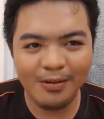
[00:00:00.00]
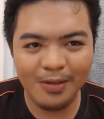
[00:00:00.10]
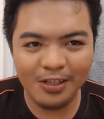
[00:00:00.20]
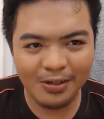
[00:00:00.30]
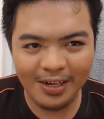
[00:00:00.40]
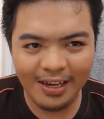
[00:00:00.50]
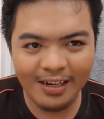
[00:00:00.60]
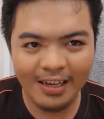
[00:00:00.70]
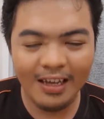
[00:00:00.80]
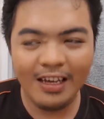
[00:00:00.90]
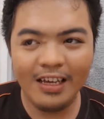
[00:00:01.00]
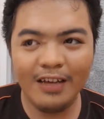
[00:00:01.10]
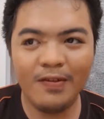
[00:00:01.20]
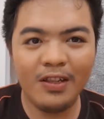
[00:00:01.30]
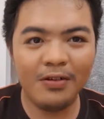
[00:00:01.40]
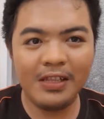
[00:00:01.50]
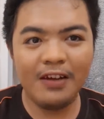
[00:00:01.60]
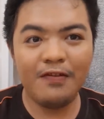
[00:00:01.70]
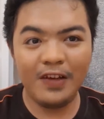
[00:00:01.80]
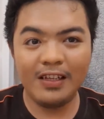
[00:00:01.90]
be straight, even though
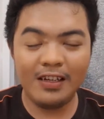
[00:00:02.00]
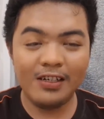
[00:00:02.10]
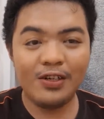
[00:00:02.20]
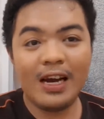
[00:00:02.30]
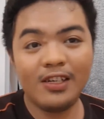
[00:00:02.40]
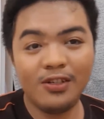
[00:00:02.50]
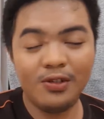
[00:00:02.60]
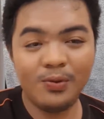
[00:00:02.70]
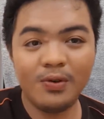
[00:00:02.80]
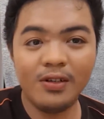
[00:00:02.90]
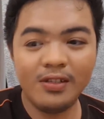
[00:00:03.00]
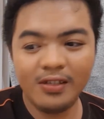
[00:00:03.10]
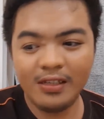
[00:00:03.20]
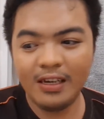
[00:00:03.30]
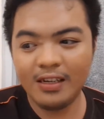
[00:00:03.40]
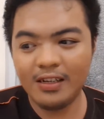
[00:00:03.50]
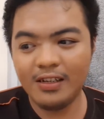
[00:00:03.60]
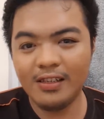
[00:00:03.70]
they feel an attraction towards, like,